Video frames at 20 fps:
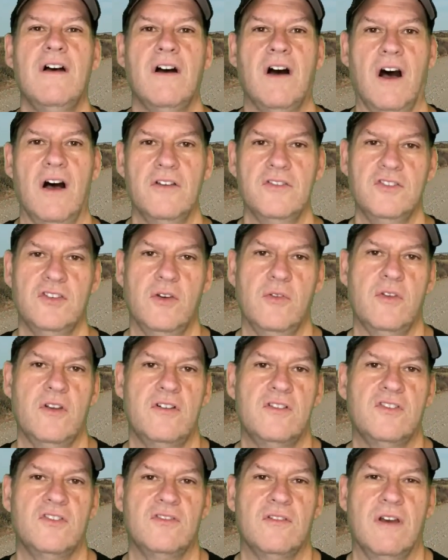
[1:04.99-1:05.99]
Also,
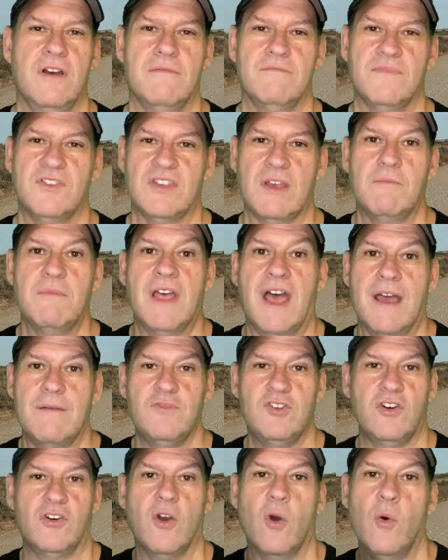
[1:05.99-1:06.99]
there's
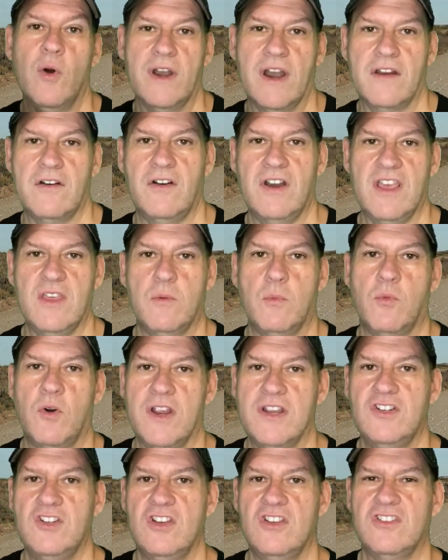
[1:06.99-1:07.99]
sometimes you're going underneath
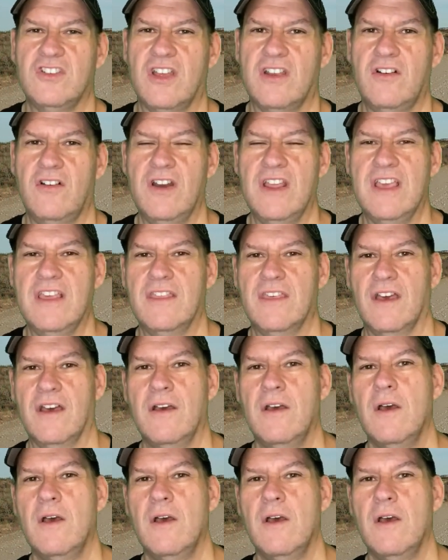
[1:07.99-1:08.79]
bridges, underneath